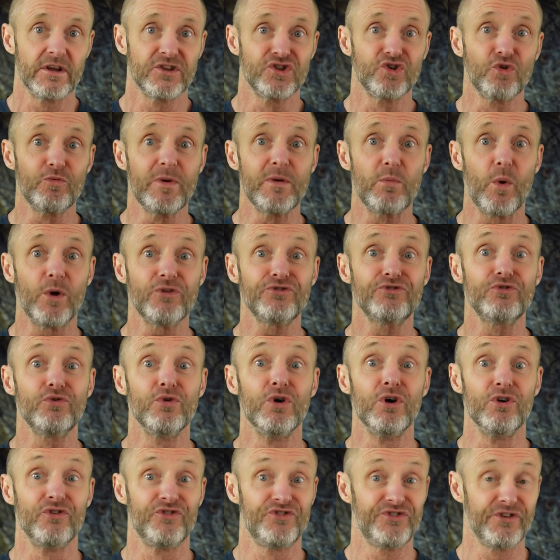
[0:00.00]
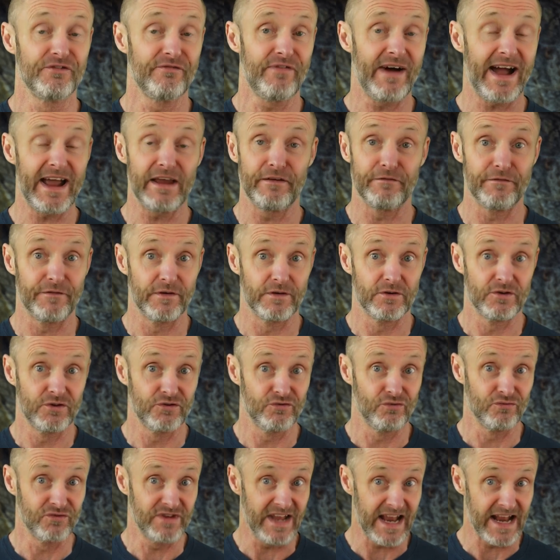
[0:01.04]
Do we want to survive
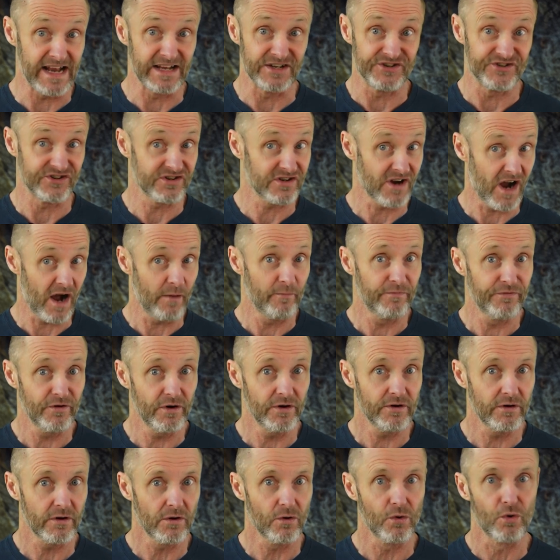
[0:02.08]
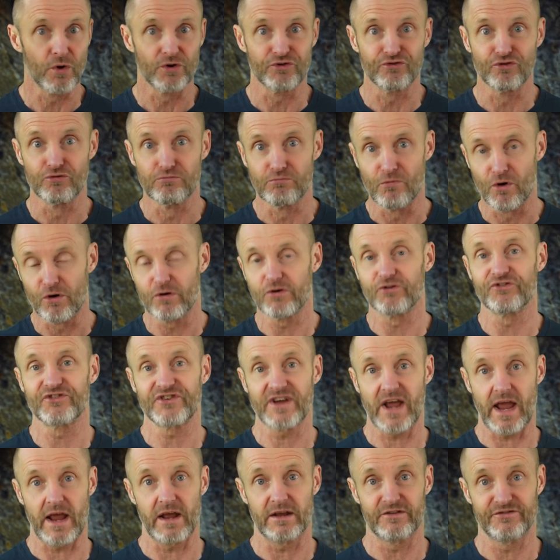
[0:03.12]
today's comfort or tomorrow's
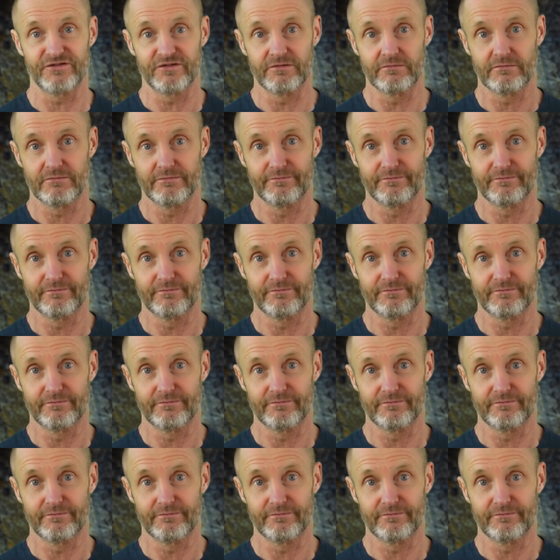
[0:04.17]
chaos?